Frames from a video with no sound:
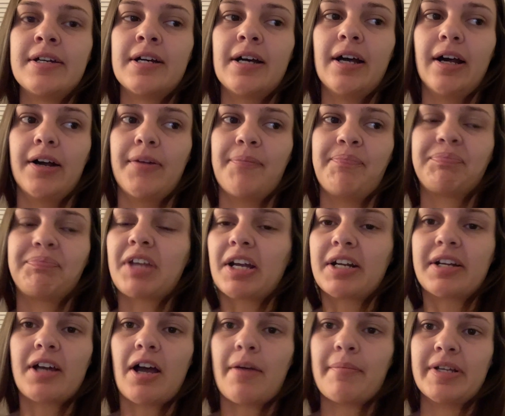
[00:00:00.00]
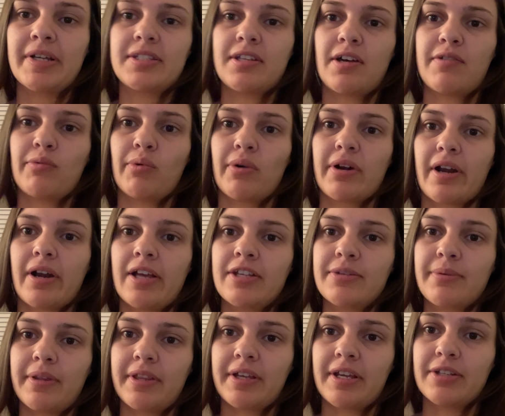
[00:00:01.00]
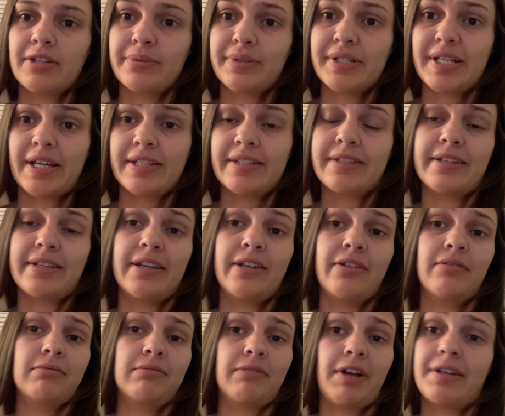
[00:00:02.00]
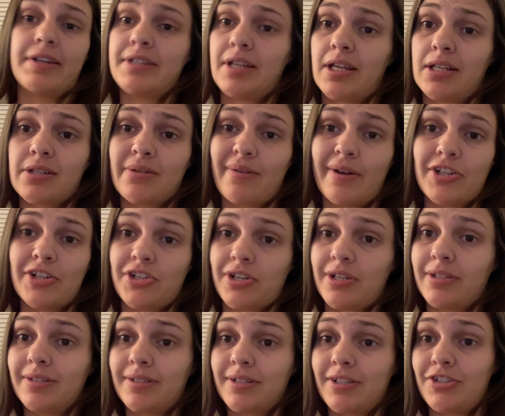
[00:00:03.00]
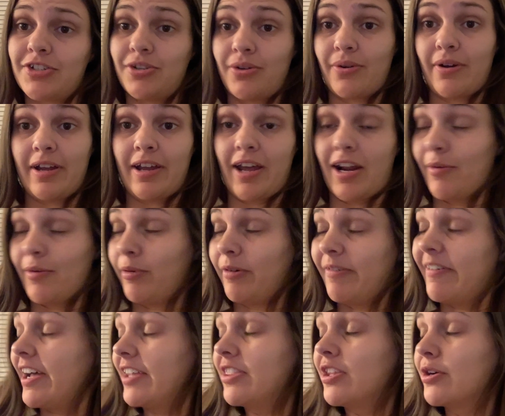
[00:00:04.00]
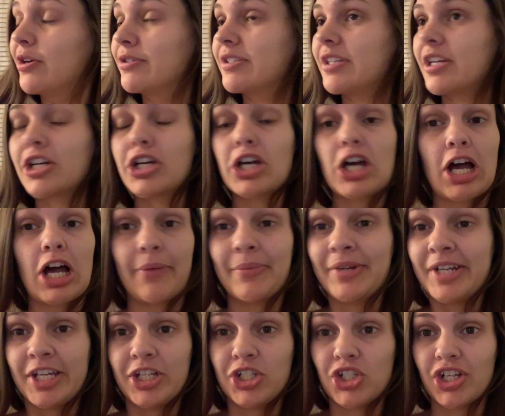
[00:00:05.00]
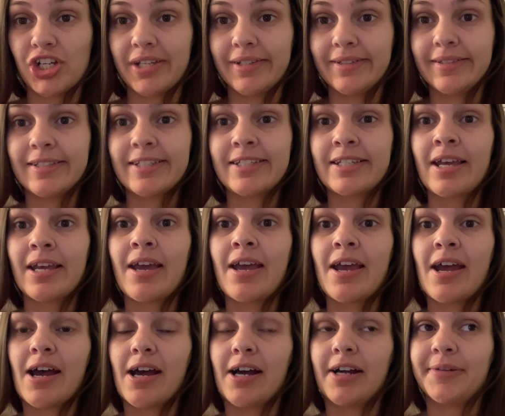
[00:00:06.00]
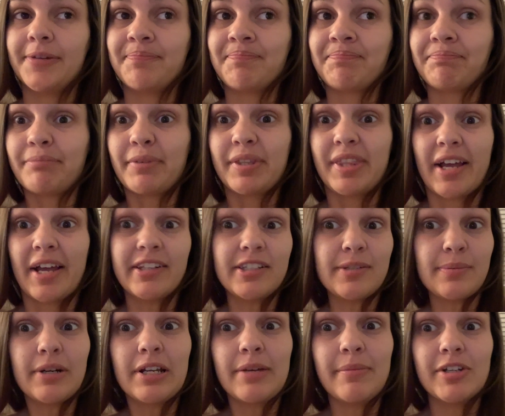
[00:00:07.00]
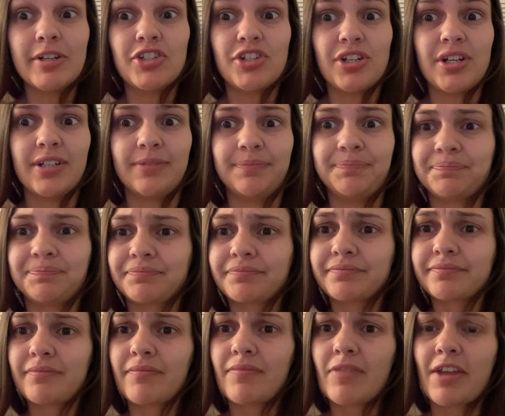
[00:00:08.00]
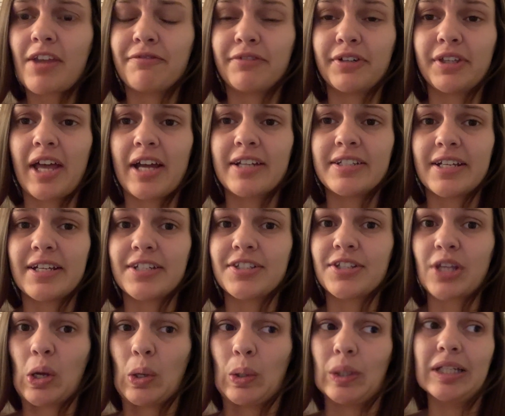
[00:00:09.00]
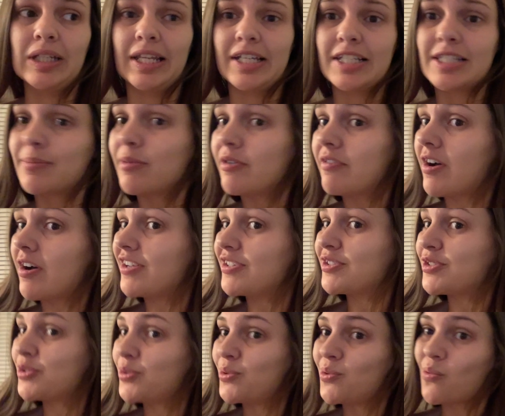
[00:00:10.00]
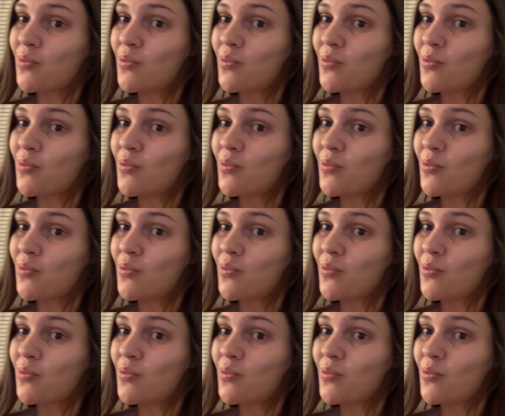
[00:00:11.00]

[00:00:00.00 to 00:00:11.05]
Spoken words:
kind of got myself organized while the kids were testing, read test questions, because I got to provide those accommodations. But that's pretty much it for that day. So let's move on to